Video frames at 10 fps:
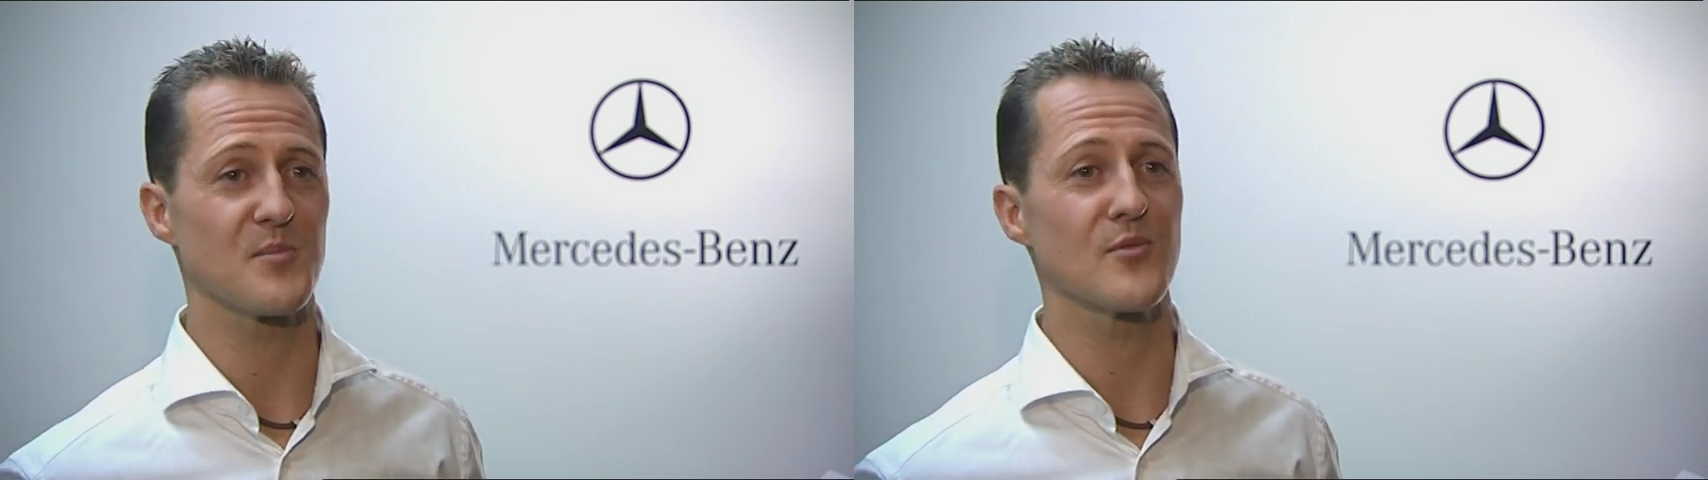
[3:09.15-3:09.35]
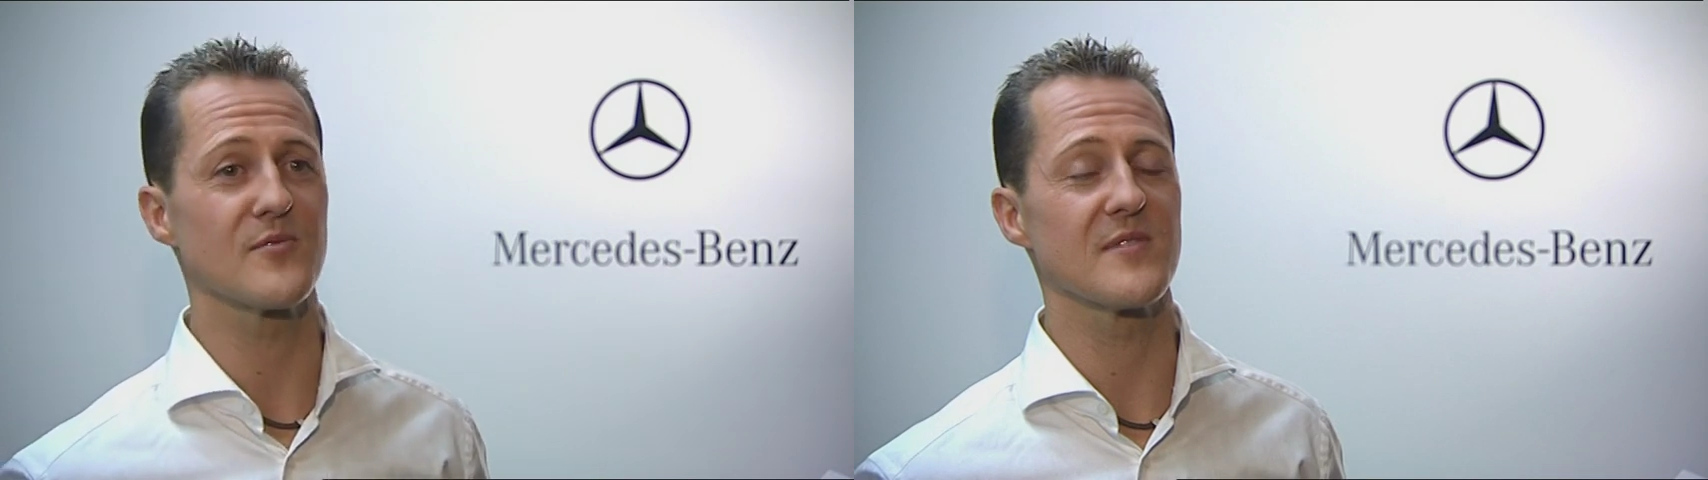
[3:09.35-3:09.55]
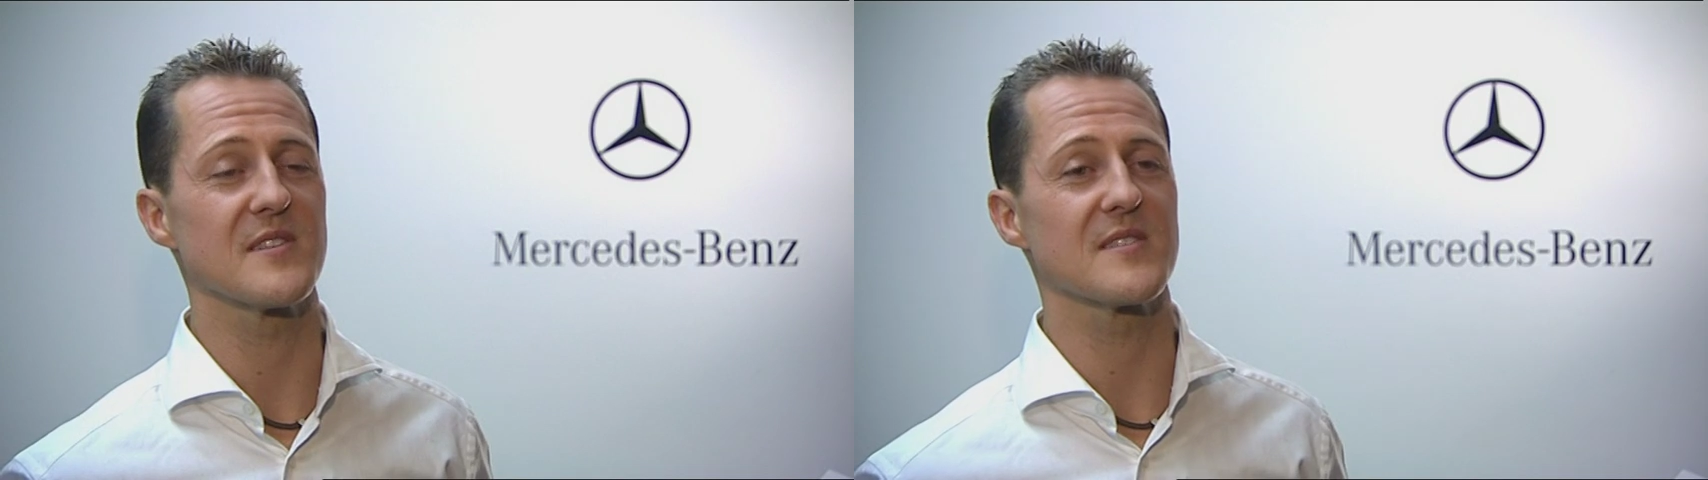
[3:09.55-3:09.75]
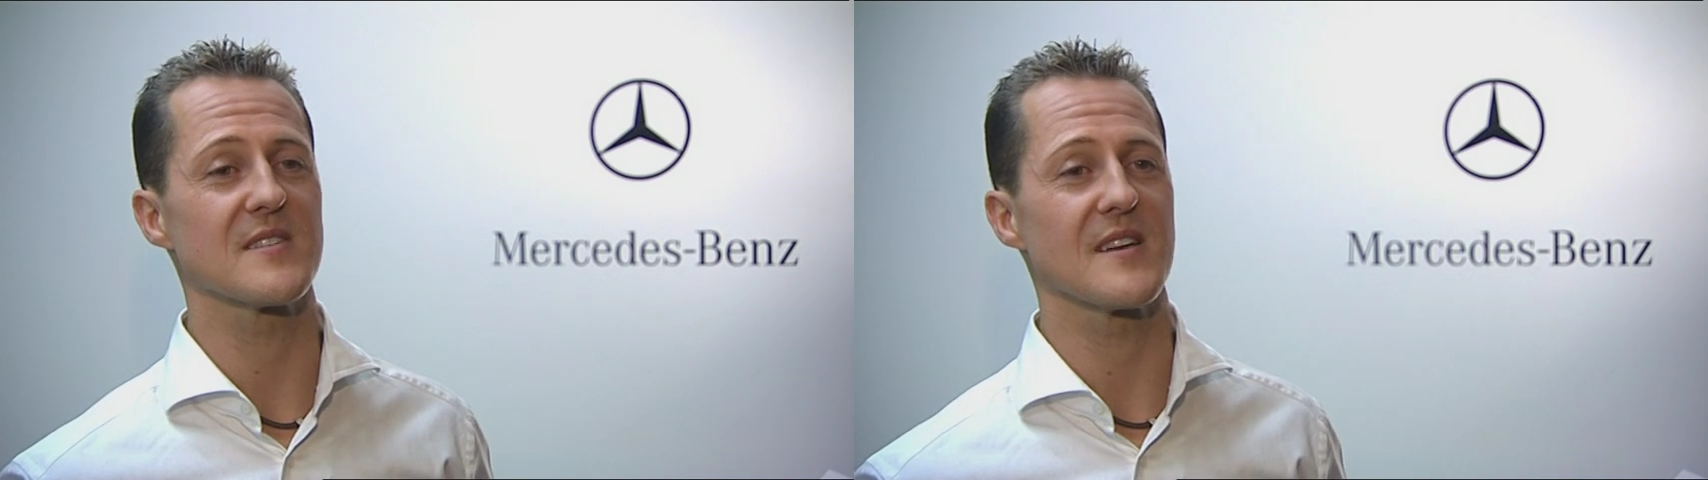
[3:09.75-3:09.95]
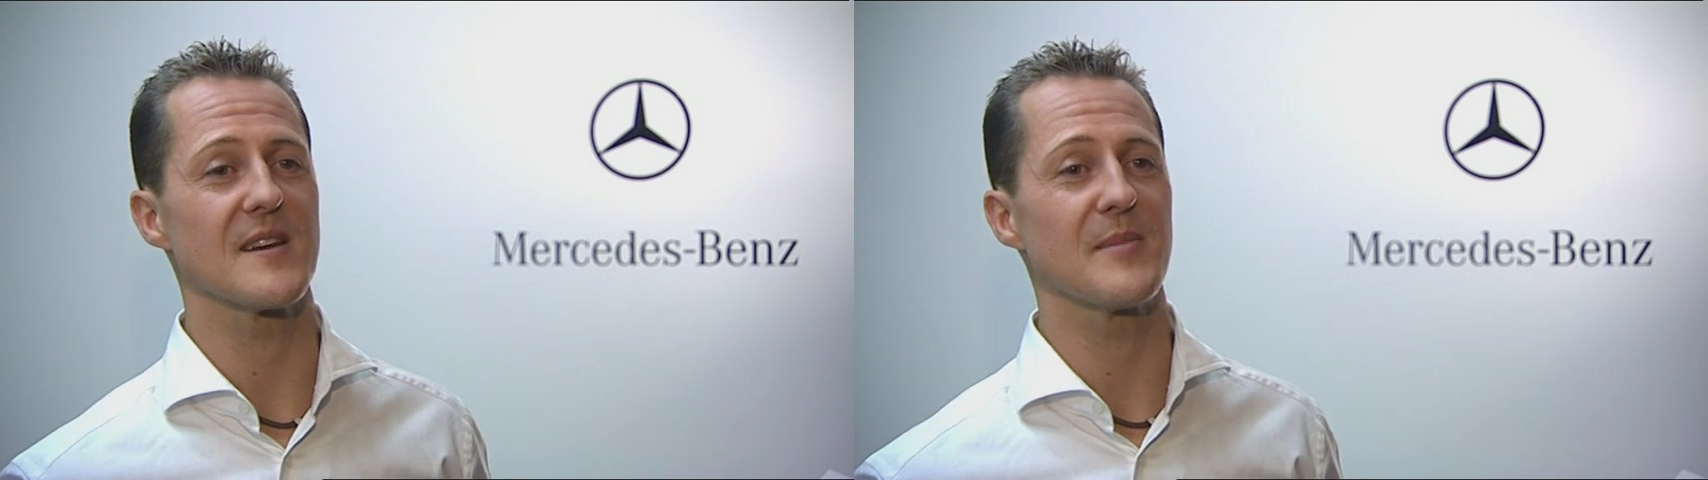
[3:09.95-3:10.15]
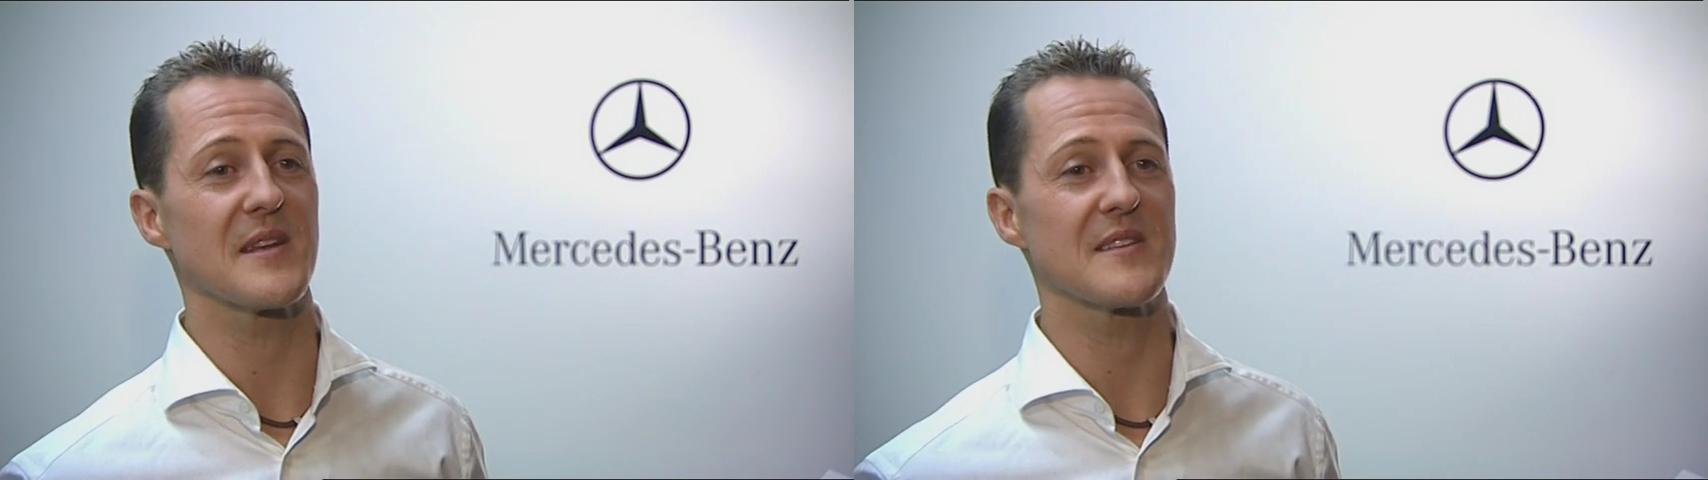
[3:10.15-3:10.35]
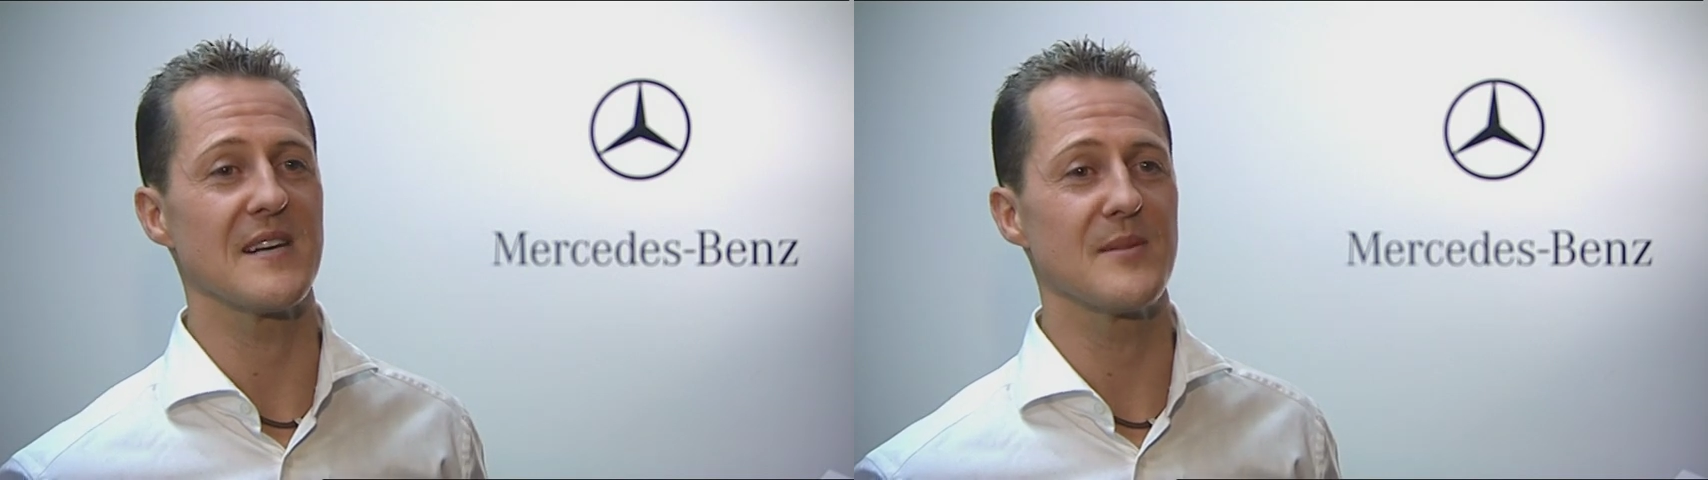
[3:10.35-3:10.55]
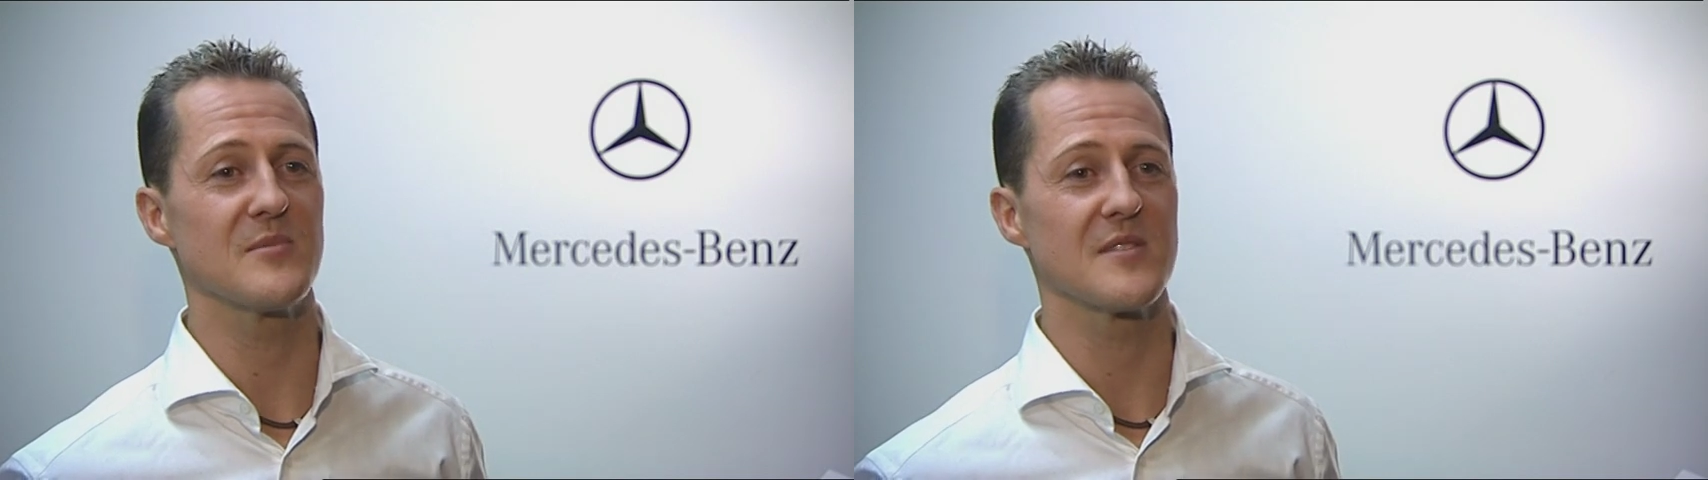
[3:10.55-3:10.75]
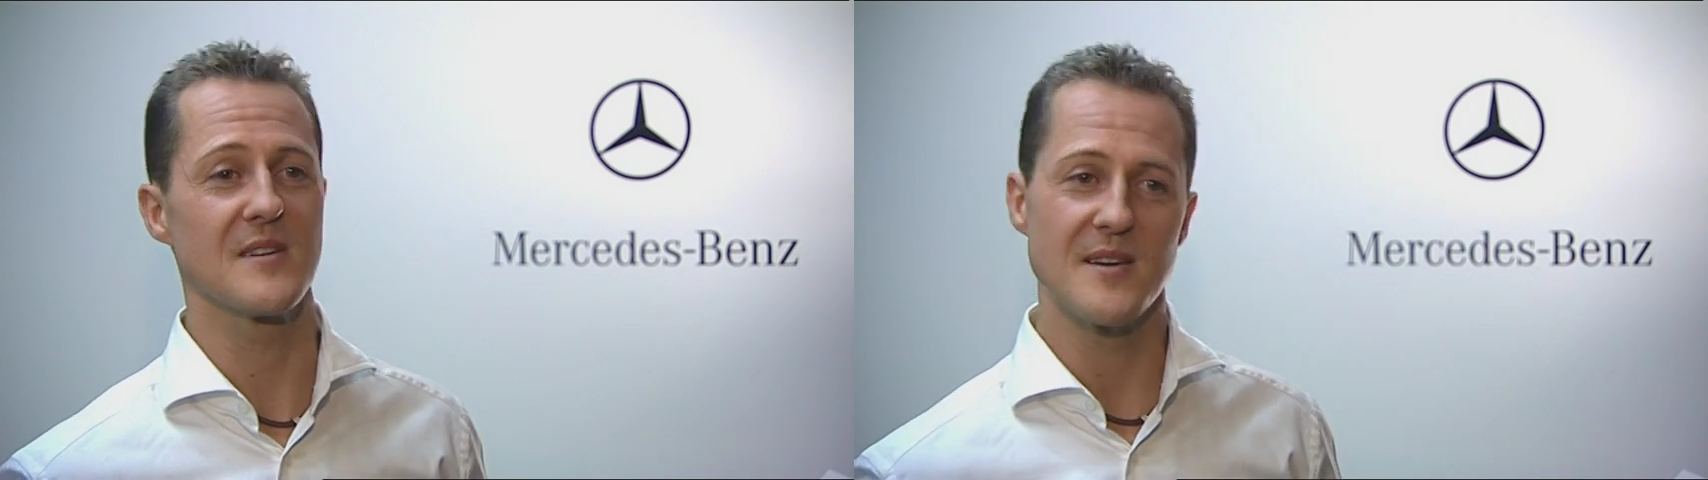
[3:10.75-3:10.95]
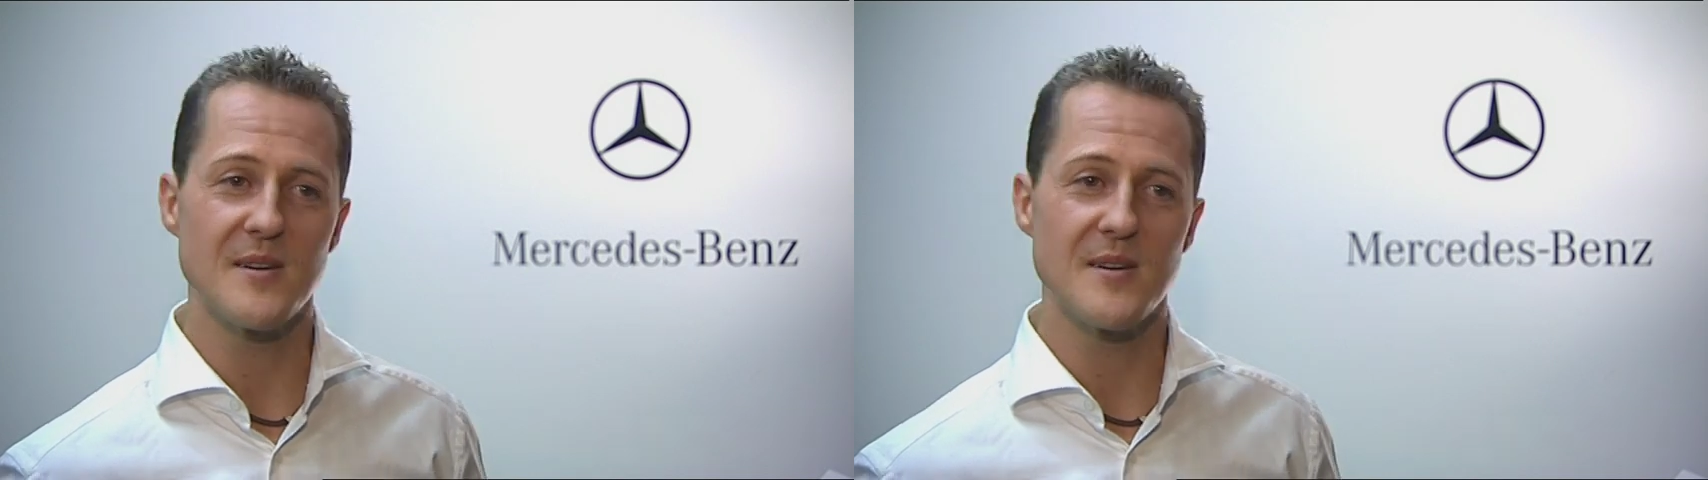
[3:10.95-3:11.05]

proven this uh, many times.